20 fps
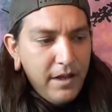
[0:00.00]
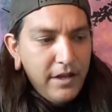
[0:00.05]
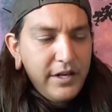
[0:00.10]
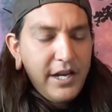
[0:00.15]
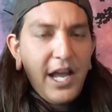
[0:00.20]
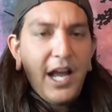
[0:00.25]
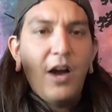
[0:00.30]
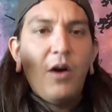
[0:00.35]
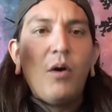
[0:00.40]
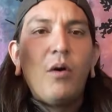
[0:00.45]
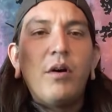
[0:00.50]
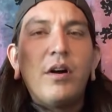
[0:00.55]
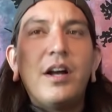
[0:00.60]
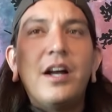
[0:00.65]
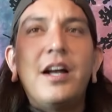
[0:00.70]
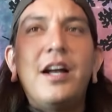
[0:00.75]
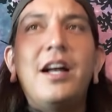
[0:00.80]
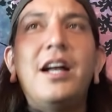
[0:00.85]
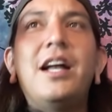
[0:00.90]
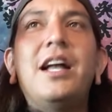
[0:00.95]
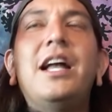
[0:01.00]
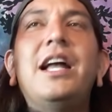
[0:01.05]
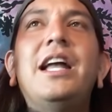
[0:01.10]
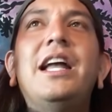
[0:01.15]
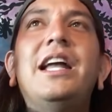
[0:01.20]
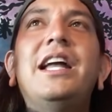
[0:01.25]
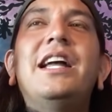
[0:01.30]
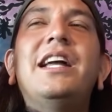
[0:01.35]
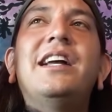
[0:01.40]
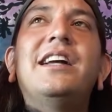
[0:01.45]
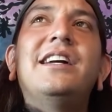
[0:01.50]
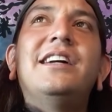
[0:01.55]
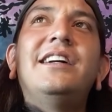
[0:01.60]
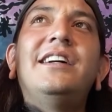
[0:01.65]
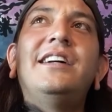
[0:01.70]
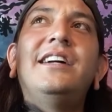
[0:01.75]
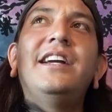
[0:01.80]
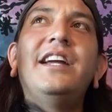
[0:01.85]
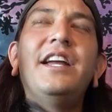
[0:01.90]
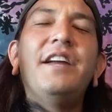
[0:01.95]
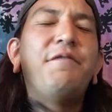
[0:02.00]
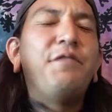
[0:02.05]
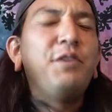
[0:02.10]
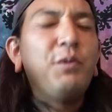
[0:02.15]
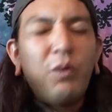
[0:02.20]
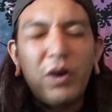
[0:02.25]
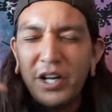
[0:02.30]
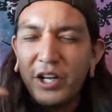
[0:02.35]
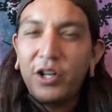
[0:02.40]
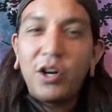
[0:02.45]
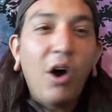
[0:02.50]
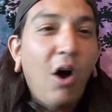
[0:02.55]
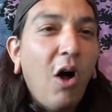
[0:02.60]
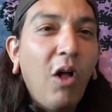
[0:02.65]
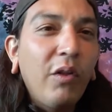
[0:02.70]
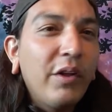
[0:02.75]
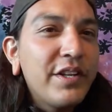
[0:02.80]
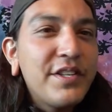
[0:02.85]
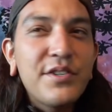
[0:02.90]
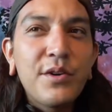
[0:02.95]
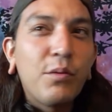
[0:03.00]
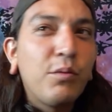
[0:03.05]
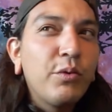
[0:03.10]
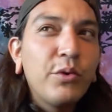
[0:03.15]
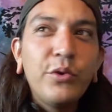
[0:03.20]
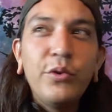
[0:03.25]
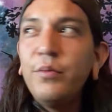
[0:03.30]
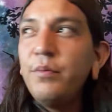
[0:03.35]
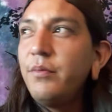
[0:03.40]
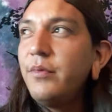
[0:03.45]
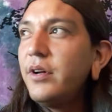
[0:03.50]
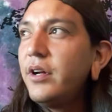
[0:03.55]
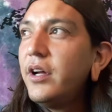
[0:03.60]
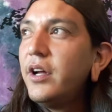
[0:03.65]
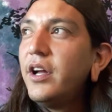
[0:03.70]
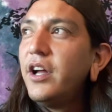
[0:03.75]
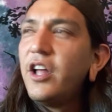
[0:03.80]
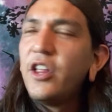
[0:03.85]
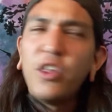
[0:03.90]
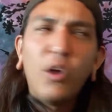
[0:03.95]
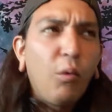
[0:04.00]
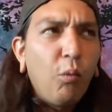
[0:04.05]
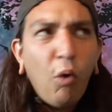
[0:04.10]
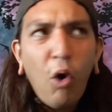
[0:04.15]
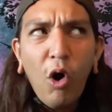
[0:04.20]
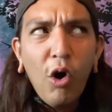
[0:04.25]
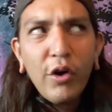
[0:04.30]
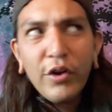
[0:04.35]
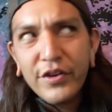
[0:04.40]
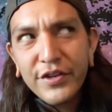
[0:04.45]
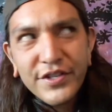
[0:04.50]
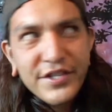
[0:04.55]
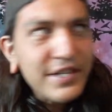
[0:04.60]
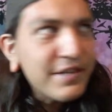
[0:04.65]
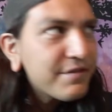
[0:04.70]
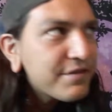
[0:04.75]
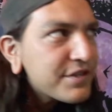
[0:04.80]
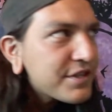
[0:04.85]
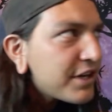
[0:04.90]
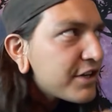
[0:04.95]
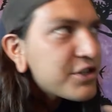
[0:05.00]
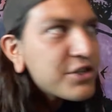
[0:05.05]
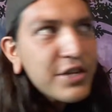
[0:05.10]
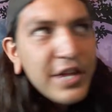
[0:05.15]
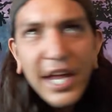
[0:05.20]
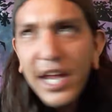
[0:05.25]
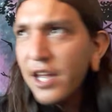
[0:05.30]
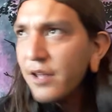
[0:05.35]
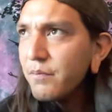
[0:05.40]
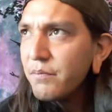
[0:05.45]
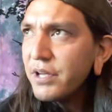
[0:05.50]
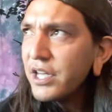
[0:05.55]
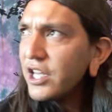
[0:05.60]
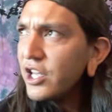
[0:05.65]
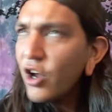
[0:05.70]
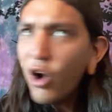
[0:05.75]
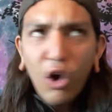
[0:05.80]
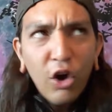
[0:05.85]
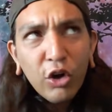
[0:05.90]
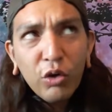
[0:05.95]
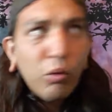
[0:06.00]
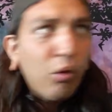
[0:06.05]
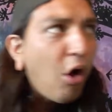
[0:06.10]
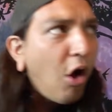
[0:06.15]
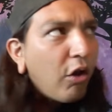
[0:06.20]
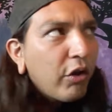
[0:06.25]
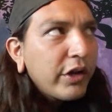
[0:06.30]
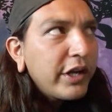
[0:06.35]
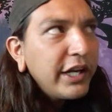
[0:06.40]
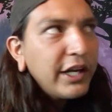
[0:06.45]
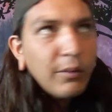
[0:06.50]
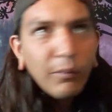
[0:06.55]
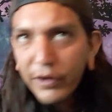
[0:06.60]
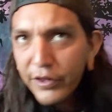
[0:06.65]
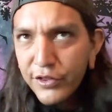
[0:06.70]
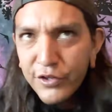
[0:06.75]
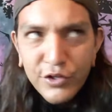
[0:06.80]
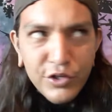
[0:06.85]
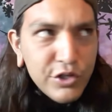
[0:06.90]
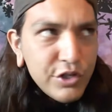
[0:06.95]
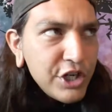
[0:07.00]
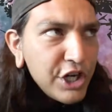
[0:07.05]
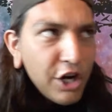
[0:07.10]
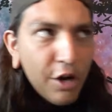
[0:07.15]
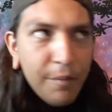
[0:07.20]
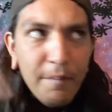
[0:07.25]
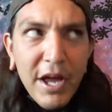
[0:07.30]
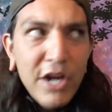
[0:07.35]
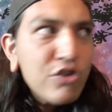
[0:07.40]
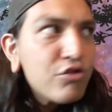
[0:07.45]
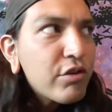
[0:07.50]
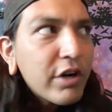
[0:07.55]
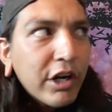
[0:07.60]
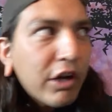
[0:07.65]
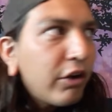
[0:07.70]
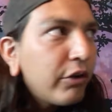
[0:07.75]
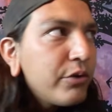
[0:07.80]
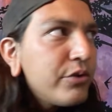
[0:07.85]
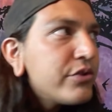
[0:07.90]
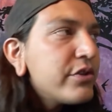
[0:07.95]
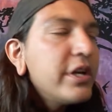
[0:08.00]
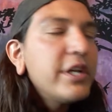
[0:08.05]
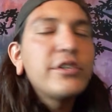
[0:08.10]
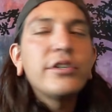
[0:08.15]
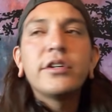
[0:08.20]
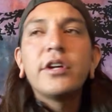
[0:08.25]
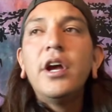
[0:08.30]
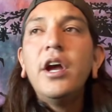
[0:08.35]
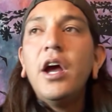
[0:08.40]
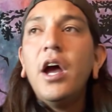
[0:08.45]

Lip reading: Now, if you want to call it a room, the walls, if such they be, are crawling with geometric hallucination.